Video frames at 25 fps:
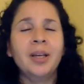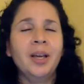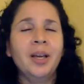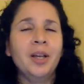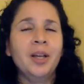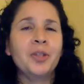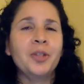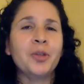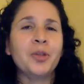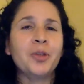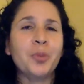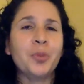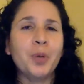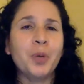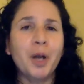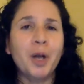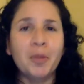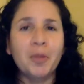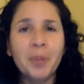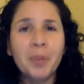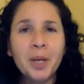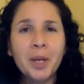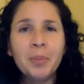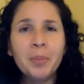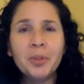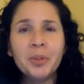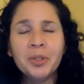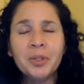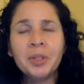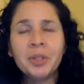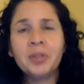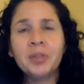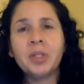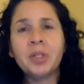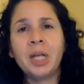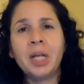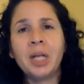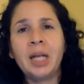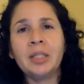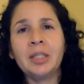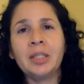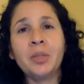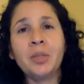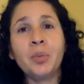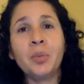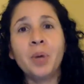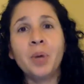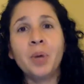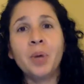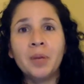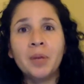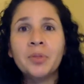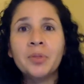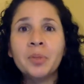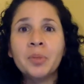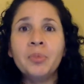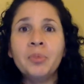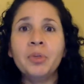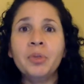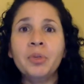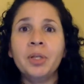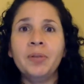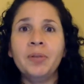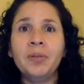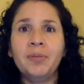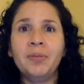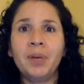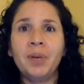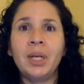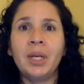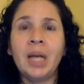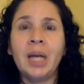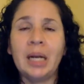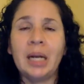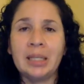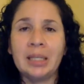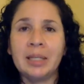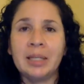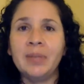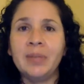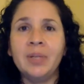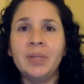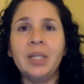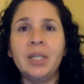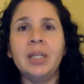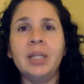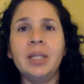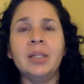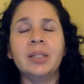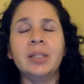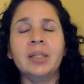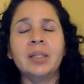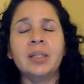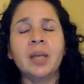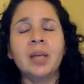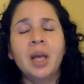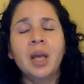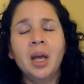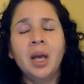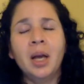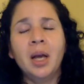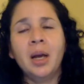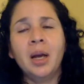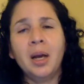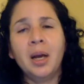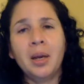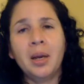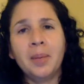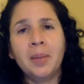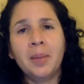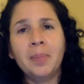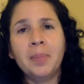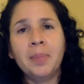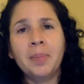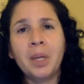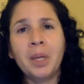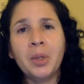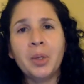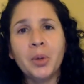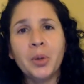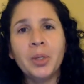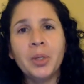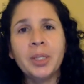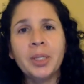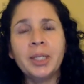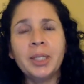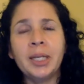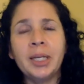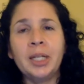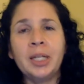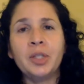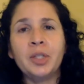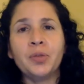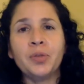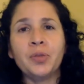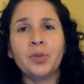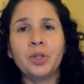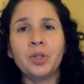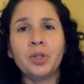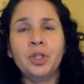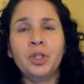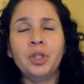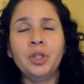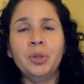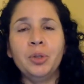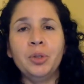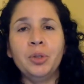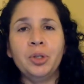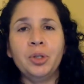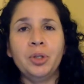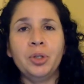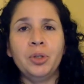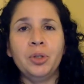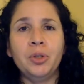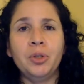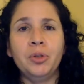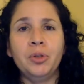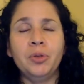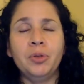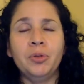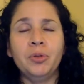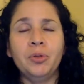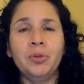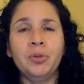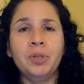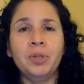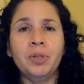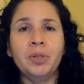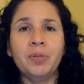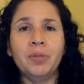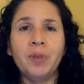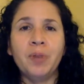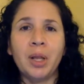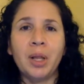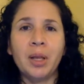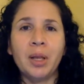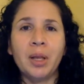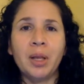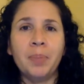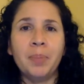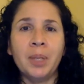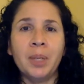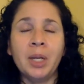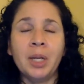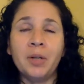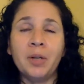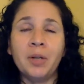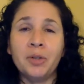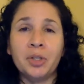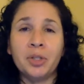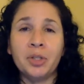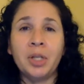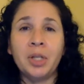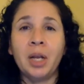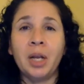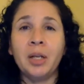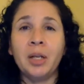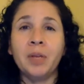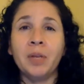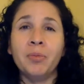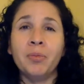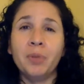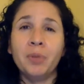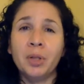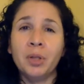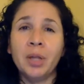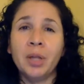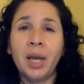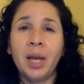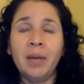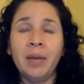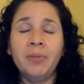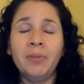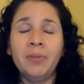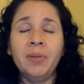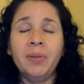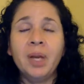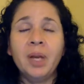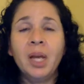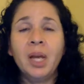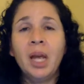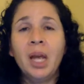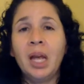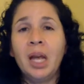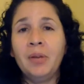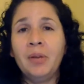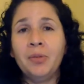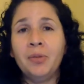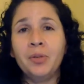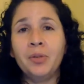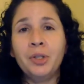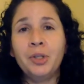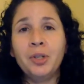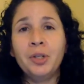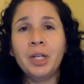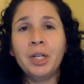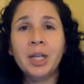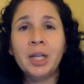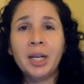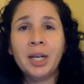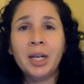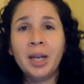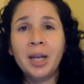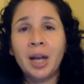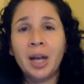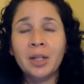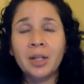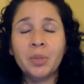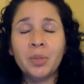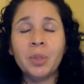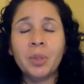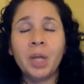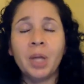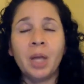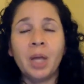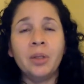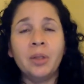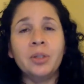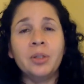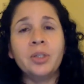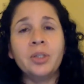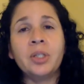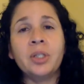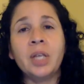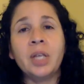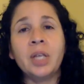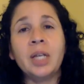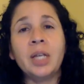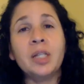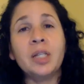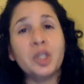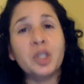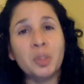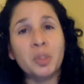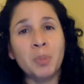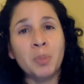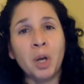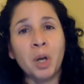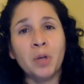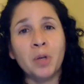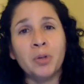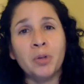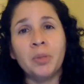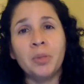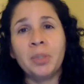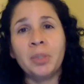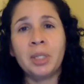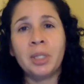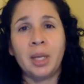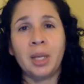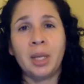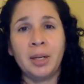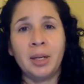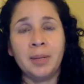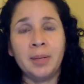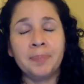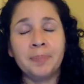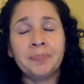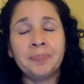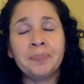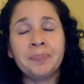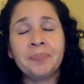So we'll have papers in this class, and we'll have some really fun activities. My goal, again, is for you to develop an understanding of real life and for you to connect with others in a small group setting.